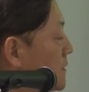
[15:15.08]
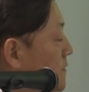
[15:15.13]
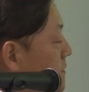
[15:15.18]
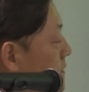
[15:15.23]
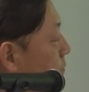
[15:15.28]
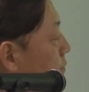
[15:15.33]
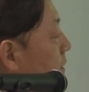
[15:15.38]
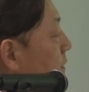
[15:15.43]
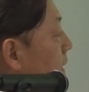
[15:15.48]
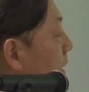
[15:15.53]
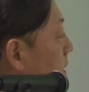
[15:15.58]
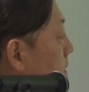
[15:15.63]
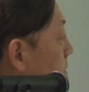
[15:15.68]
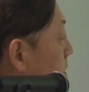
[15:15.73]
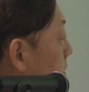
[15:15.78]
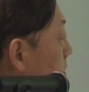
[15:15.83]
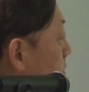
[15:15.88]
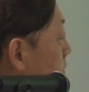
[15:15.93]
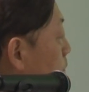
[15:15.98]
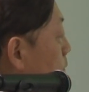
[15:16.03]
different
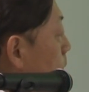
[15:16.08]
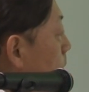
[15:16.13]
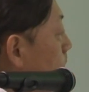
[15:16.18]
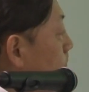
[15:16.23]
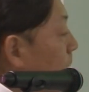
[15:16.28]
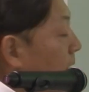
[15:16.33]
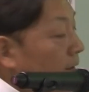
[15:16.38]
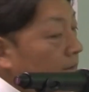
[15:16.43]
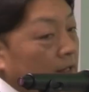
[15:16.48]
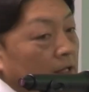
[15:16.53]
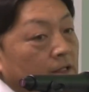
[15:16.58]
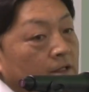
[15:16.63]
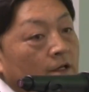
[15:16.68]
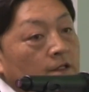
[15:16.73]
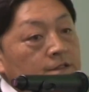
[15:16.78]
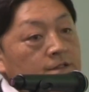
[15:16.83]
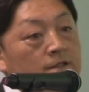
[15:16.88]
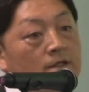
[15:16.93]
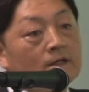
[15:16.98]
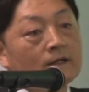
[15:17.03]
ages, and they
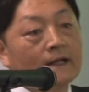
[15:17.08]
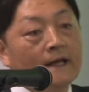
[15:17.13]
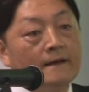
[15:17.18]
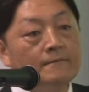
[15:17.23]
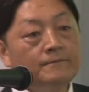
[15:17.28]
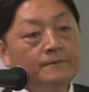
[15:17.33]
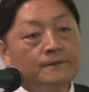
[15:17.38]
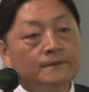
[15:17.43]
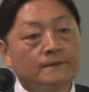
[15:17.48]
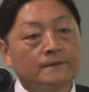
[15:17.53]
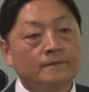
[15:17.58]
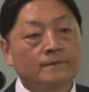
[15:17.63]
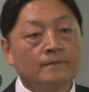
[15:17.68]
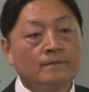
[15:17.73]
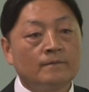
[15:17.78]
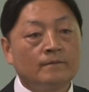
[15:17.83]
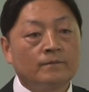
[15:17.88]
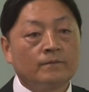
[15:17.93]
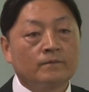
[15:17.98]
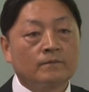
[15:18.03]
touched the lamp
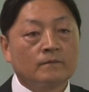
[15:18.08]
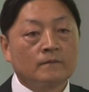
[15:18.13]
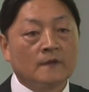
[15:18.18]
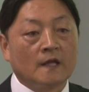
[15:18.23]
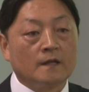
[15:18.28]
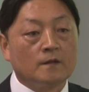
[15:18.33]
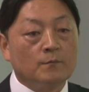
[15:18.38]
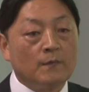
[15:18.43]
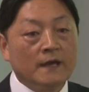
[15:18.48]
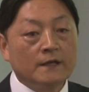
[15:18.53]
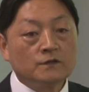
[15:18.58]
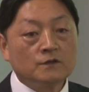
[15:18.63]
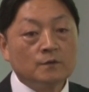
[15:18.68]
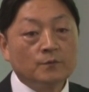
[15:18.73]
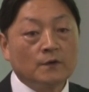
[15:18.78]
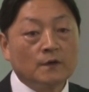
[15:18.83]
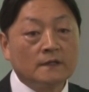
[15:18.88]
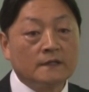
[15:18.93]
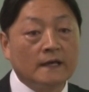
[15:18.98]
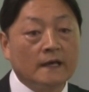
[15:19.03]
and measured the
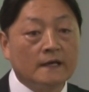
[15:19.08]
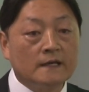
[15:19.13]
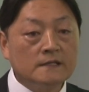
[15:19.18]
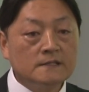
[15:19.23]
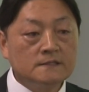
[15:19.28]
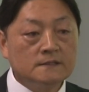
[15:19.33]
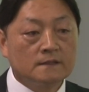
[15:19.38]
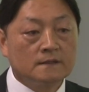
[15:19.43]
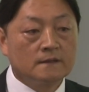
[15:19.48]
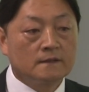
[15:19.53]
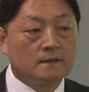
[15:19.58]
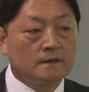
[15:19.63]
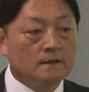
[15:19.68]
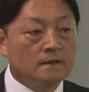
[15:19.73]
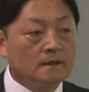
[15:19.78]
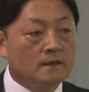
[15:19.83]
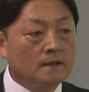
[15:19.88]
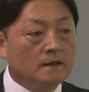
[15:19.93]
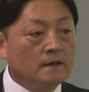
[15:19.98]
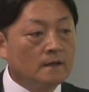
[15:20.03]
voltage.
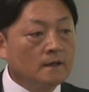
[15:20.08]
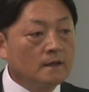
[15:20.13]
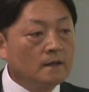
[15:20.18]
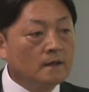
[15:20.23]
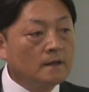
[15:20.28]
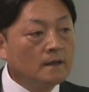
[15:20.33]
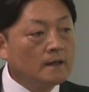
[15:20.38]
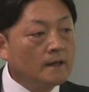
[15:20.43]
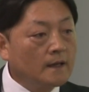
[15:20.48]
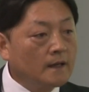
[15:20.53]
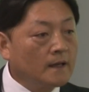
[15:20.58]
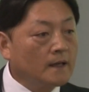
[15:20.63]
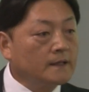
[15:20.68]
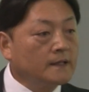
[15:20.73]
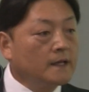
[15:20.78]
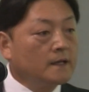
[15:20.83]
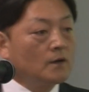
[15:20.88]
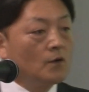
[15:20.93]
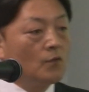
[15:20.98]
And then